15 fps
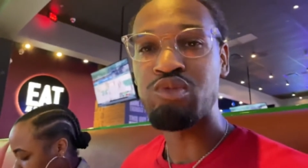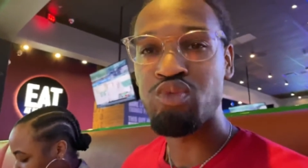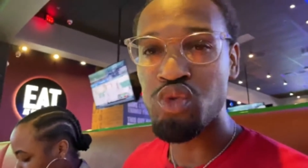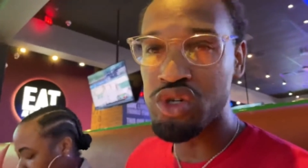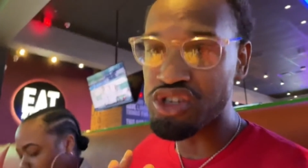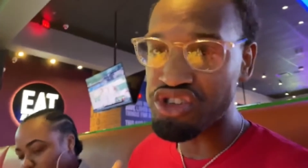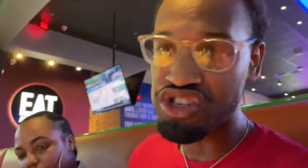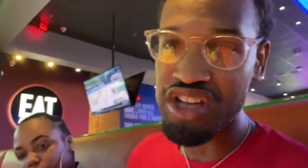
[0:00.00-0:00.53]

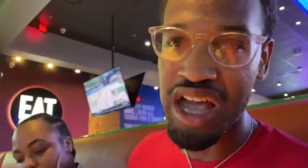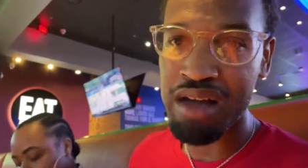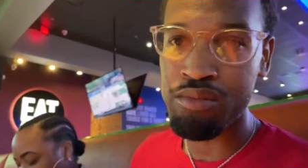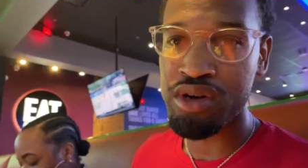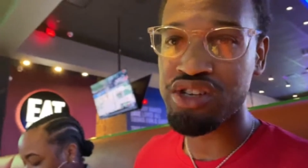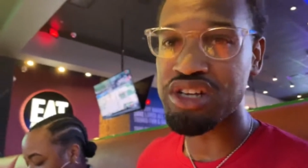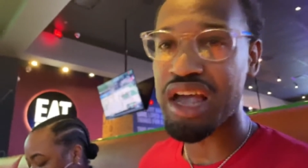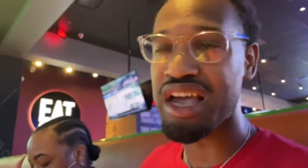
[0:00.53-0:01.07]
We'll see how
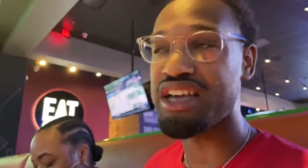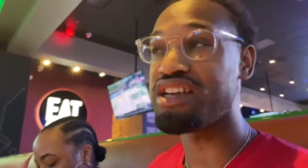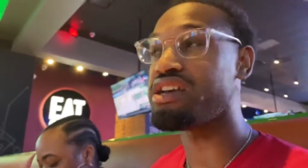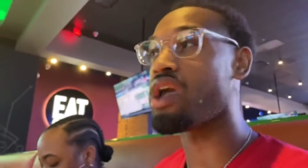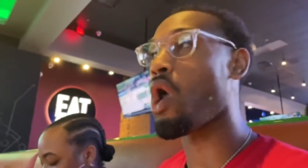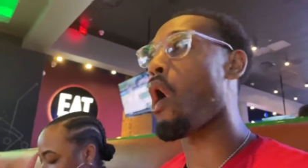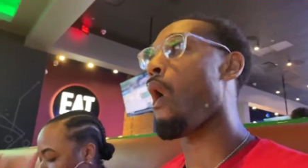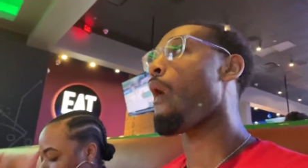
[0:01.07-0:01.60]
much I eat.
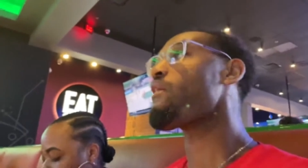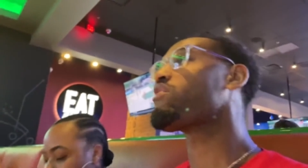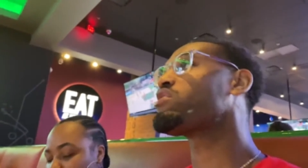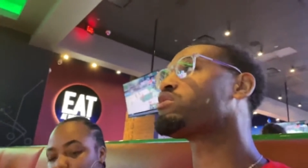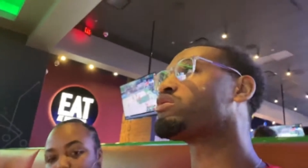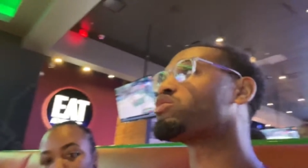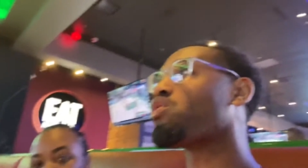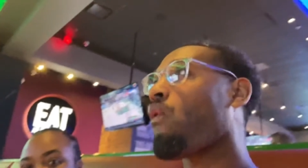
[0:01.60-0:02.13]
I'm
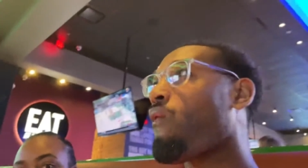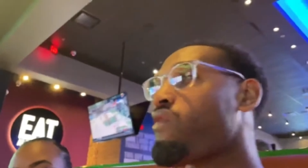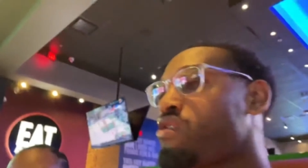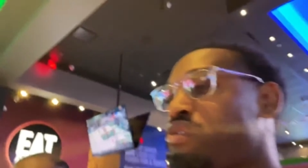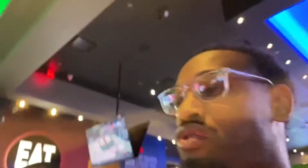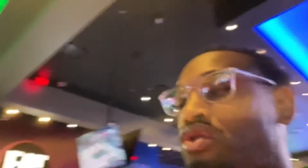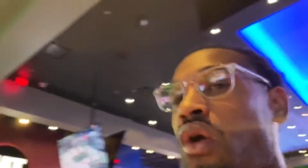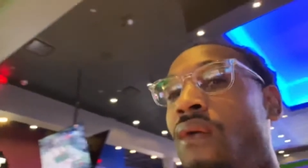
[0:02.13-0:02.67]
gonna remember that.